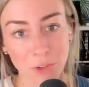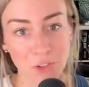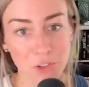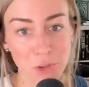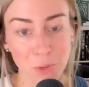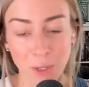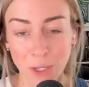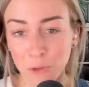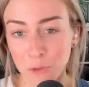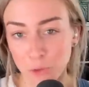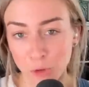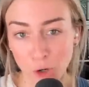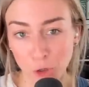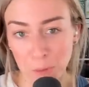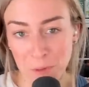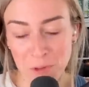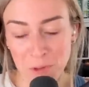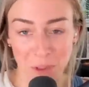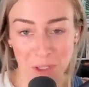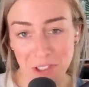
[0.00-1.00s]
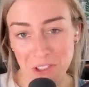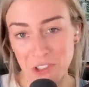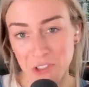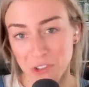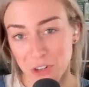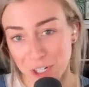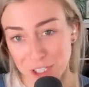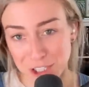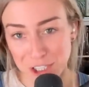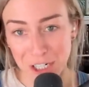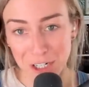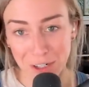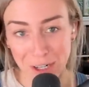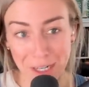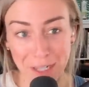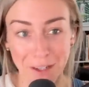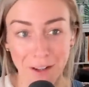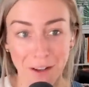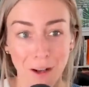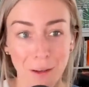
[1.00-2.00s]
do in groups with discretionary
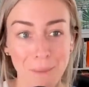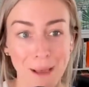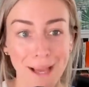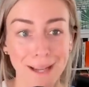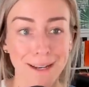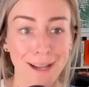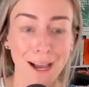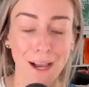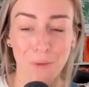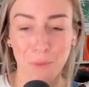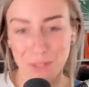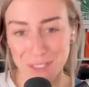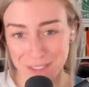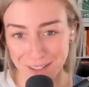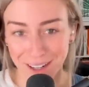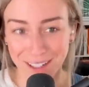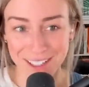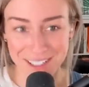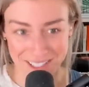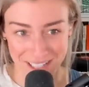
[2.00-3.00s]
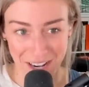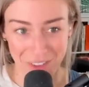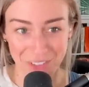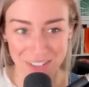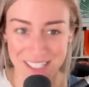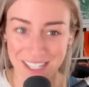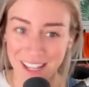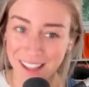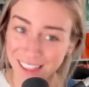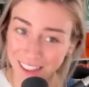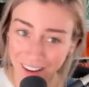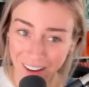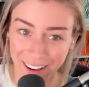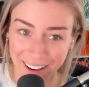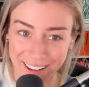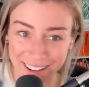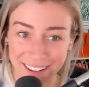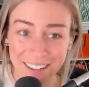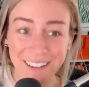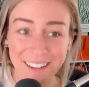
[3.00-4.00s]
income, and I was not as safe as I
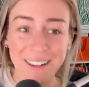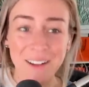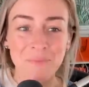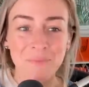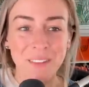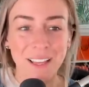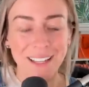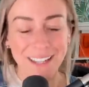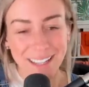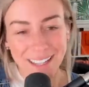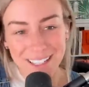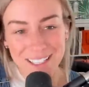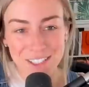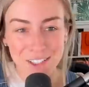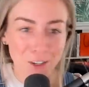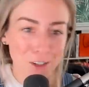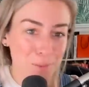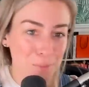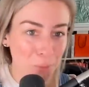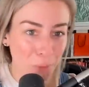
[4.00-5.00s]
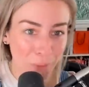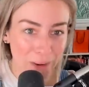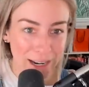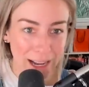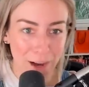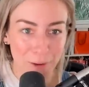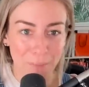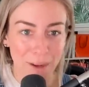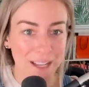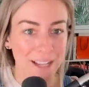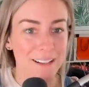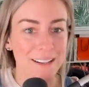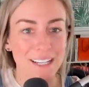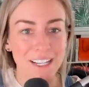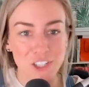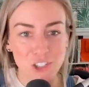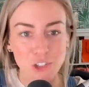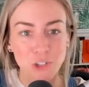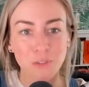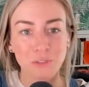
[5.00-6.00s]
thought. And I guess you could point out my
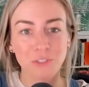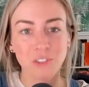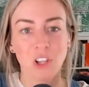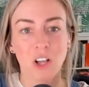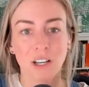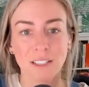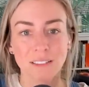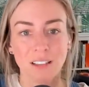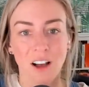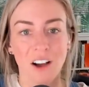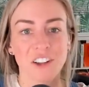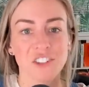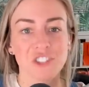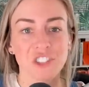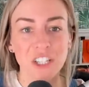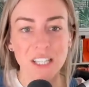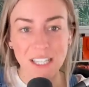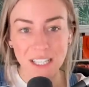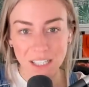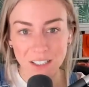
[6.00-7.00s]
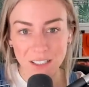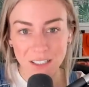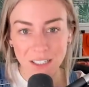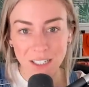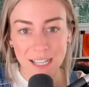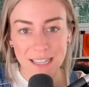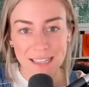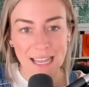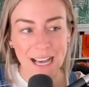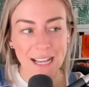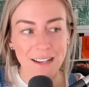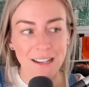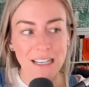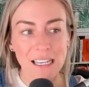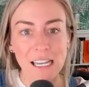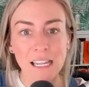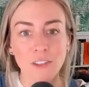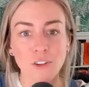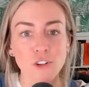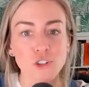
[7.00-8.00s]
initial flawed logic here that
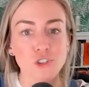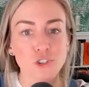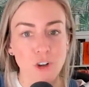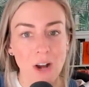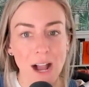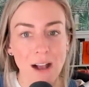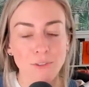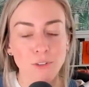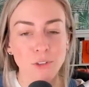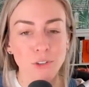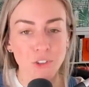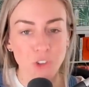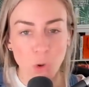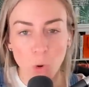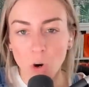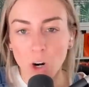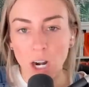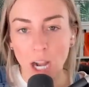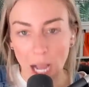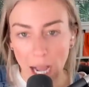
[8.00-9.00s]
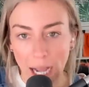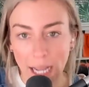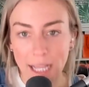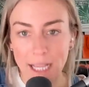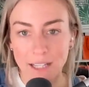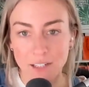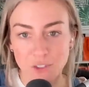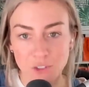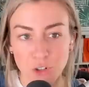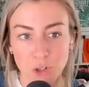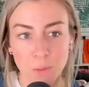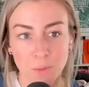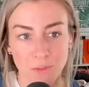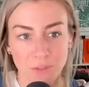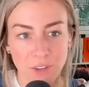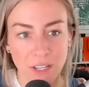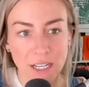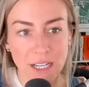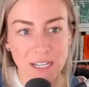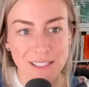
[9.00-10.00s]
neither travel nor high end group
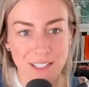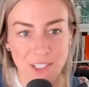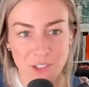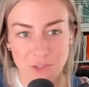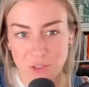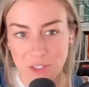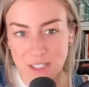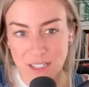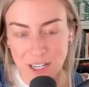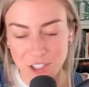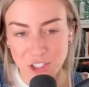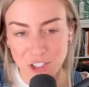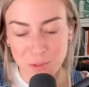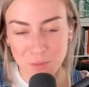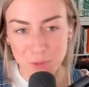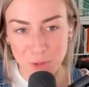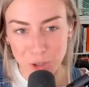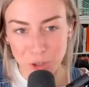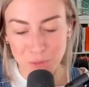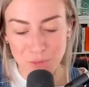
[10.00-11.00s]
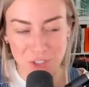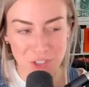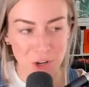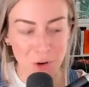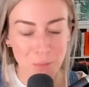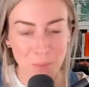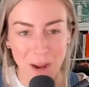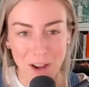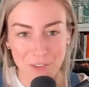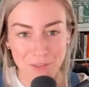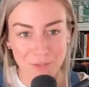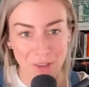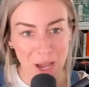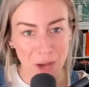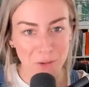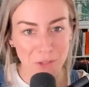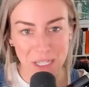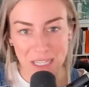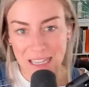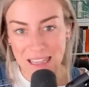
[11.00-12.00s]
fitness is recession proof. So, my
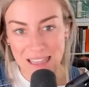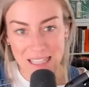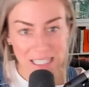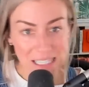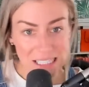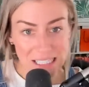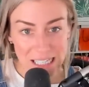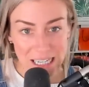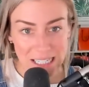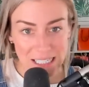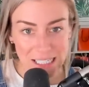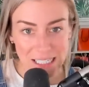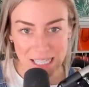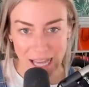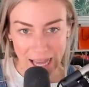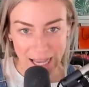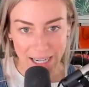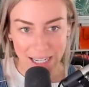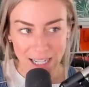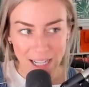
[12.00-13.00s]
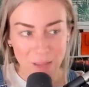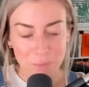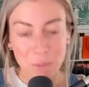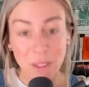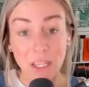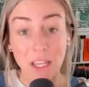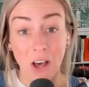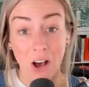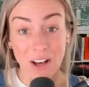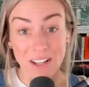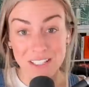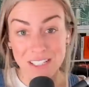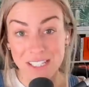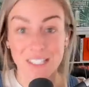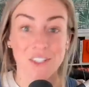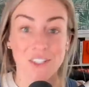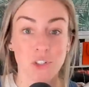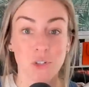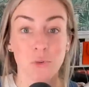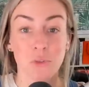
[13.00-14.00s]
founding thesis that because
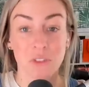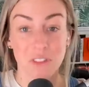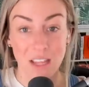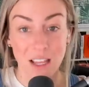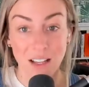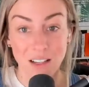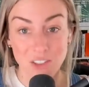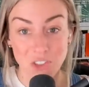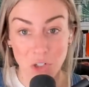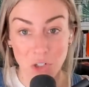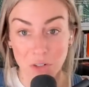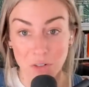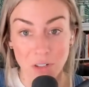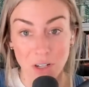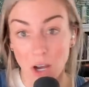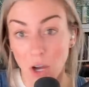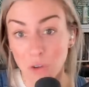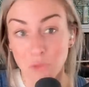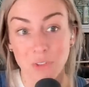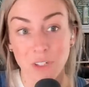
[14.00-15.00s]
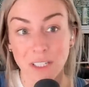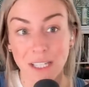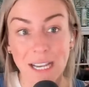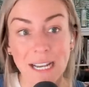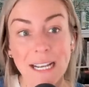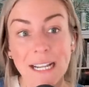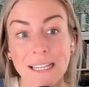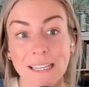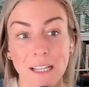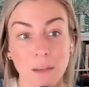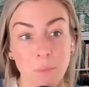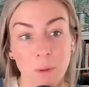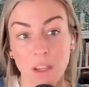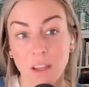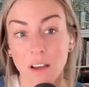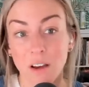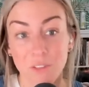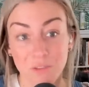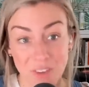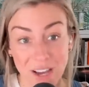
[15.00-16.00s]
these two things are unrelated, they'd
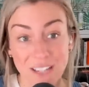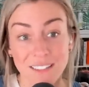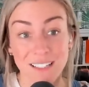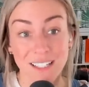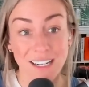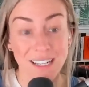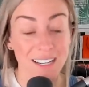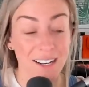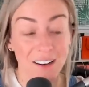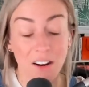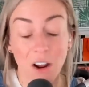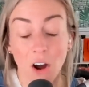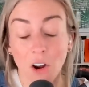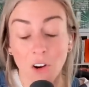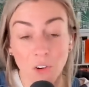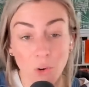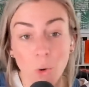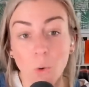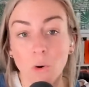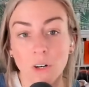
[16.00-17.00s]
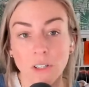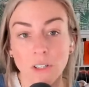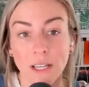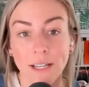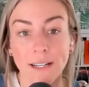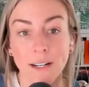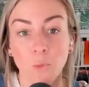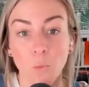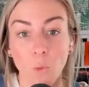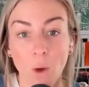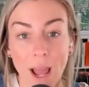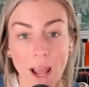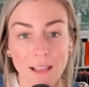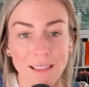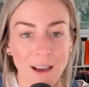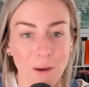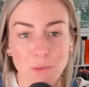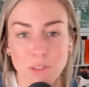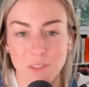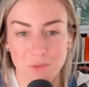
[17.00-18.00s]
be affected in an uncorrelated way,
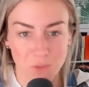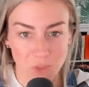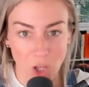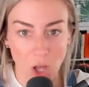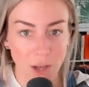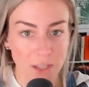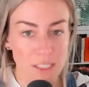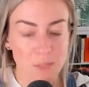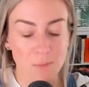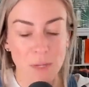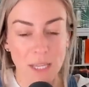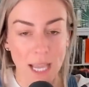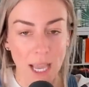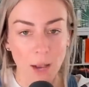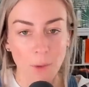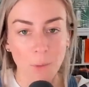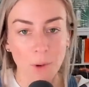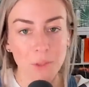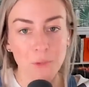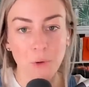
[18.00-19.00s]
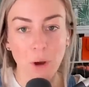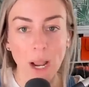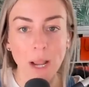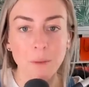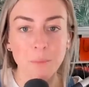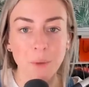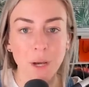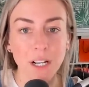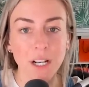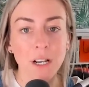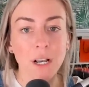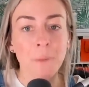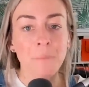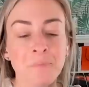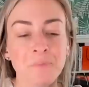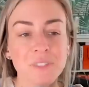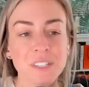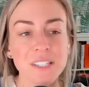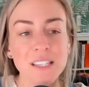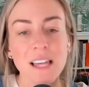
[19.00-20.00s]
that was flawed to begin with, right? But
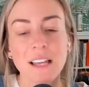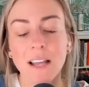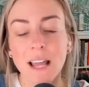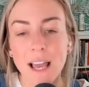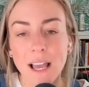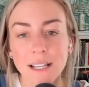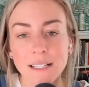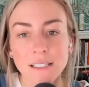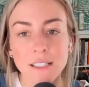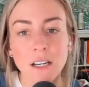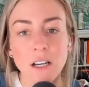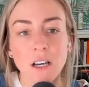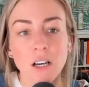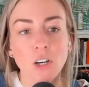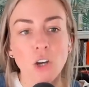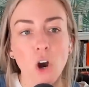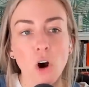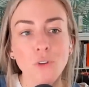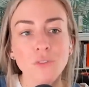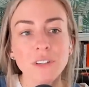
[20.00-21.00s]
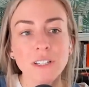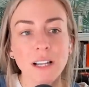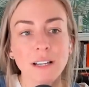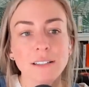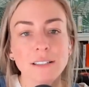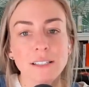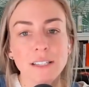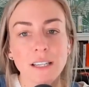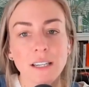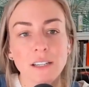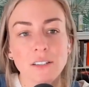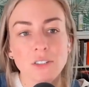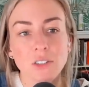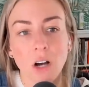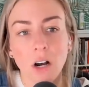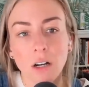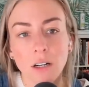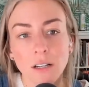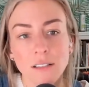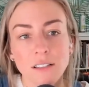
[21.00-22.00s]
to that end, COVID 19
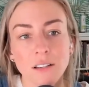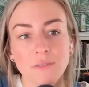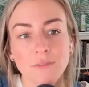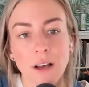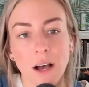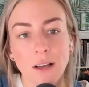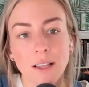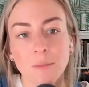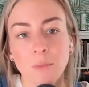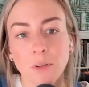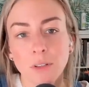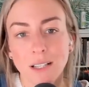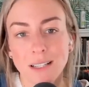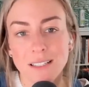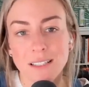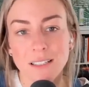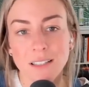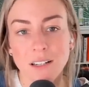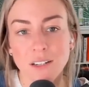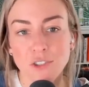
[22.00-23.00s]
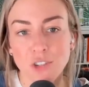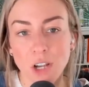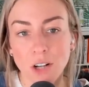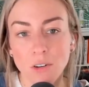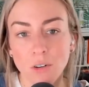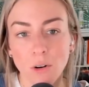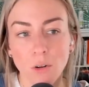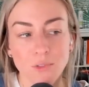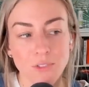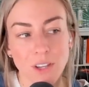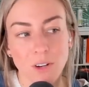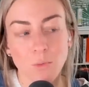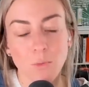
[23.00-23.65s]
taught us a valuable lesson in general that